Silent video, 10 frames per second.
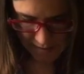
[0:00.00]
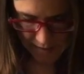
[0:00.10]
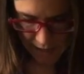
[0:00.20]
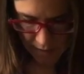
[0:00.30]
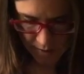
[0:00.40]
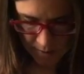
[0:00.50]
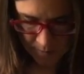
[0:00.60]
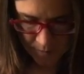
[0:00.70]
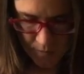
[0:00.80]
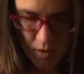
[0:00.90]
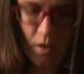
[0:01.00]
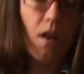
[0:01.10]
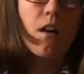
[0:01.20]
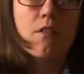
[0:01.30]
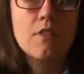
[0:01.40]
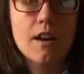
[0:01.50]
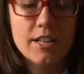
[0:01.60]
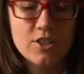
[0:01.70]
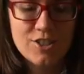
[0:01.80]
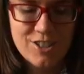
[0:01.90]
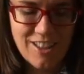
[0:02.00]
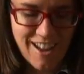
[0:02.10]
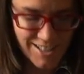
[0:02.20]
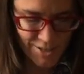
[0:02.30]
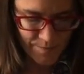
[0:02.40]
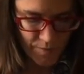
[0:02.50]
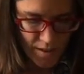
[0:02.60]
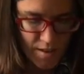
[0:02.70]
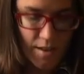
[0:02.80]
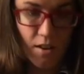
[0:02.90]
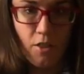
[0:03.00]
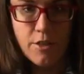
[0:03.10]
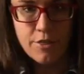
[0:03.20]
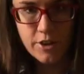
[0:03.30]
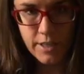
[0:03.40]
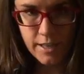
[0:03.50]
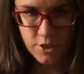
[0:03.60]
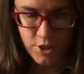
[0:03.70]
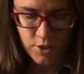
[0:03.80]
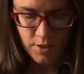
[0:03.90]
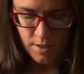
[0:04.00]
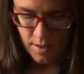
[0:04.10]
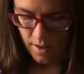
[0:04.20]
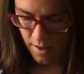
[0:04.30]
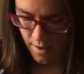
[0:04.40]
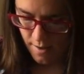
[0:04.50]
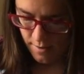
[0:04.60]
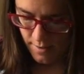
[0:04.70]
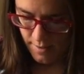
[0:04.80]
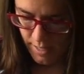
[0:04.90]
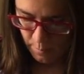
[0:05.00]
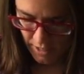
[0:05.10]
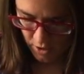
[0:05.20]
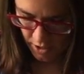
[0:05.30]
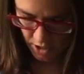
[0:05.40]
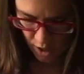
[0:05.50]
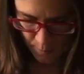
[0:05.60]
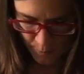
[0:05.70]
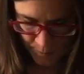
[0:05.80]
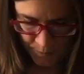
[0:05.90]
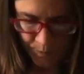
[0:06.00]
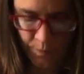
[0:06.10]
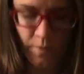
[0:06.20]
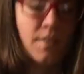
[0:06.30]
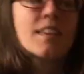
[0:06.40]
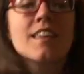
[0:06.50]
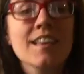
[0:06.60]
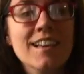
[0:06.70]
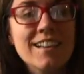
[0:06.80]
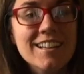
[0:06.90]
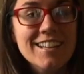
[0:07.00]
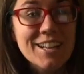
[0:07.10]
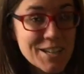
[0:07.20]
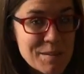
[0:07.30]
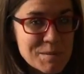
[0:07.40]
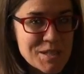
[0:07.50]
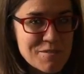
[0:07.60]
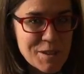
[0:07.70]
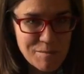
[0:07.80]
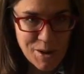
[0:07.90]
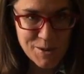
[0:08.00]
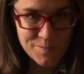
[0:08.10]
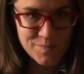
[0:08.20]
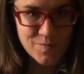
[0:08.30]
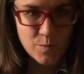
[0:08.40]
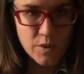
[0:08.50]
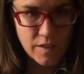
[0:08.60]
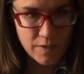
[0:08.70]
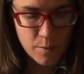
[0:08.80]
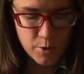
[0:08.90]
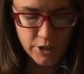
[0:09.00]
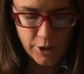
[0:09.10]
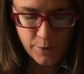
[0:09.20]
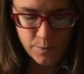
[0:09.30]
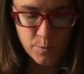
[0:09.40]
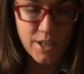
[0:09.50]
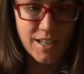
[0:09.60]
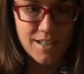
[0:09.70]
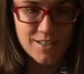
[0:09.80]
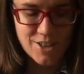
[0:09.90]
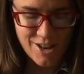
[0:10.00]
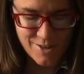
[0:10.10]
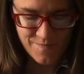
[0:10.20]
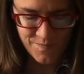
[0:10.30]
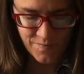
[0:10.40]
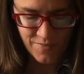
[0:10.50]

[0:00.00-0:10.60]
my stack so that all the raw edges are aligned and all the 30-inch segments are on top. Here comes the fun part. We got the burrito. We're gonna get it started.